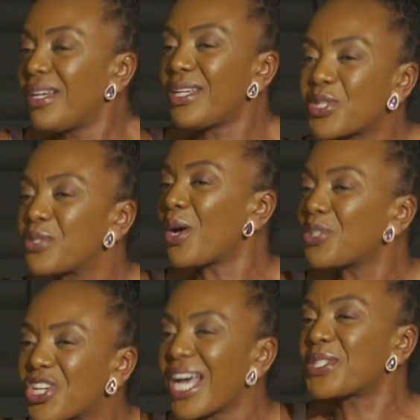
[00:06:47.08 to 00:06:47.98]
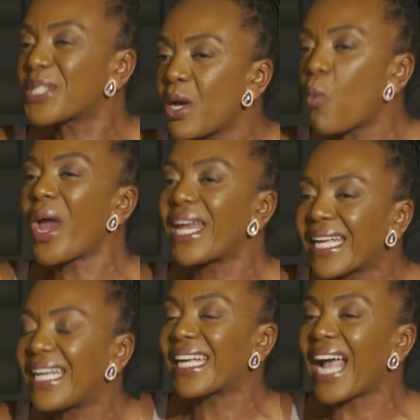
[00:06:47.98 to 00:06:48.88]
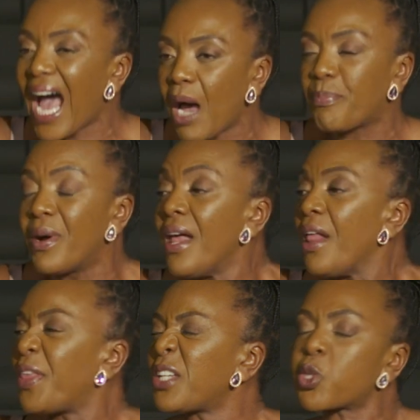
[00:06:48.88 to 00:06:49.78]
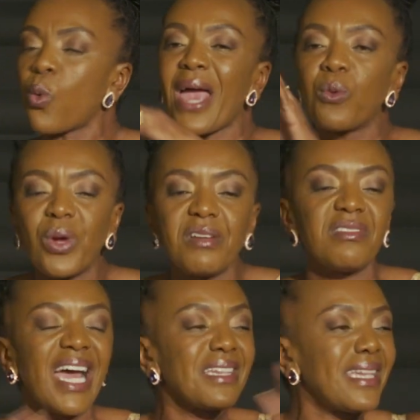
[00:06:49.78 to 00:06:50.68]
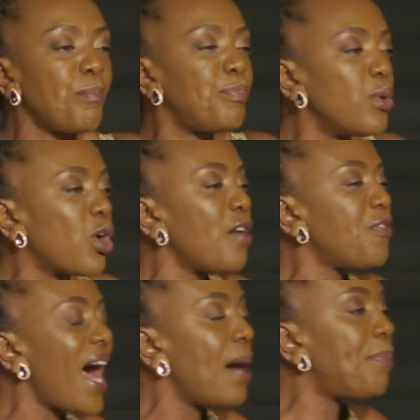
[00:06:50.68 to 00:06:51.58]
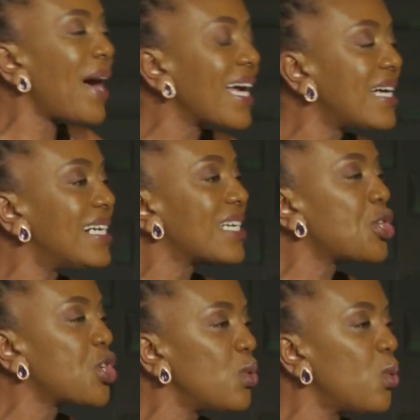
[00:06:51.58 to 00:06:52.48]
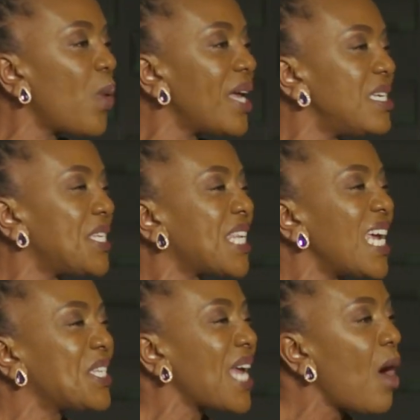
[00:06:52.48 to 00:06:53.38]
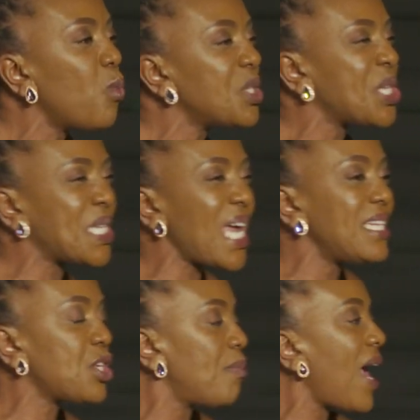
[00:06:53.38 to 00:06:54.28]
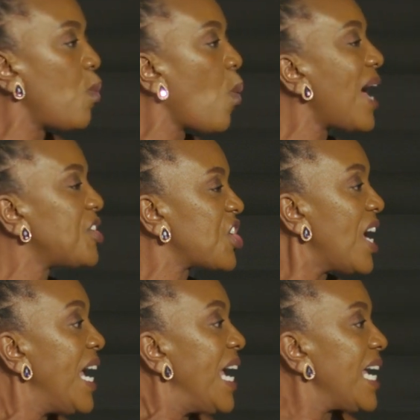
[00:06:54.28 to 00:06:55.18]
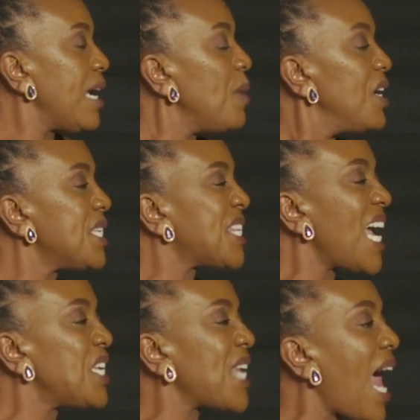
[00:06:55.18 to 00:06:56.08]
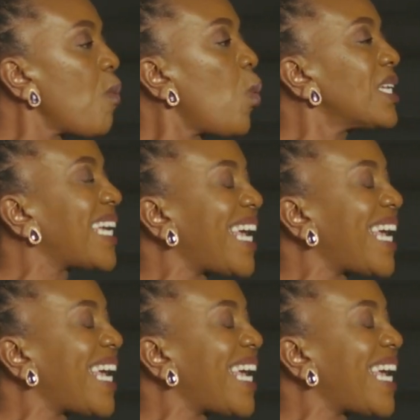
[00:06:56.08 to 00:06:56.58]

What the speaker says: is not just a waking up. That's why we read the book of Habakkuk 2 when he says, I will stand my watch. He says, I will